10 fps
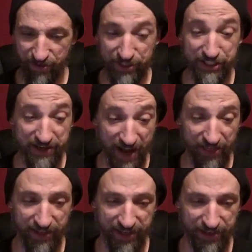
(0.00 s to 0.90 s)
is
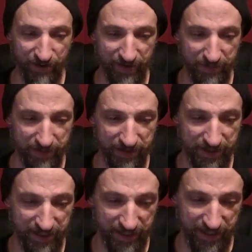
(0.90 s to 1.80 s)
nothing in
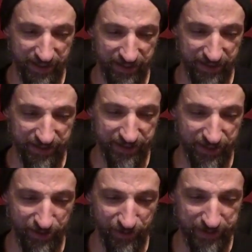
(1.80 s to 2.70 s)
November.
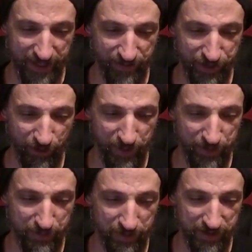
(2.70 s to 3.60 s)
So was that when Toby
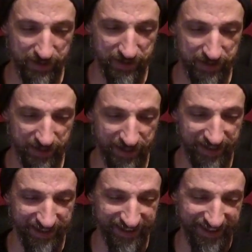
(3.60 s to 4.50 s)
was born?
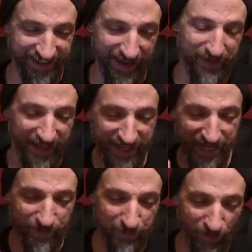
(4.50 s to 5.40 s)
I mean,
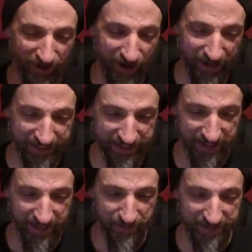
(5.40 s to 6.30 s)
he was born in August,
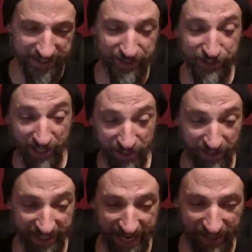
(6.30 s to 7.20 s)
but since there's nothing on
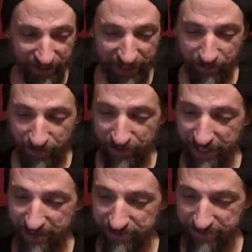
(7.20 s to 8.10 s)
the calendar, I'm
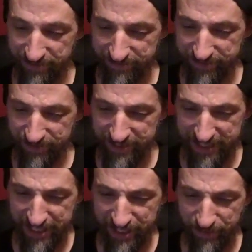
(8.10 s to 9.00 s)
wondering if was
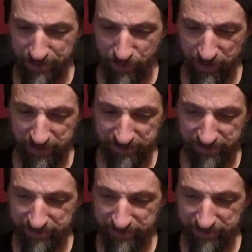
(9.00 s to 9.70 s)
that the year he was born?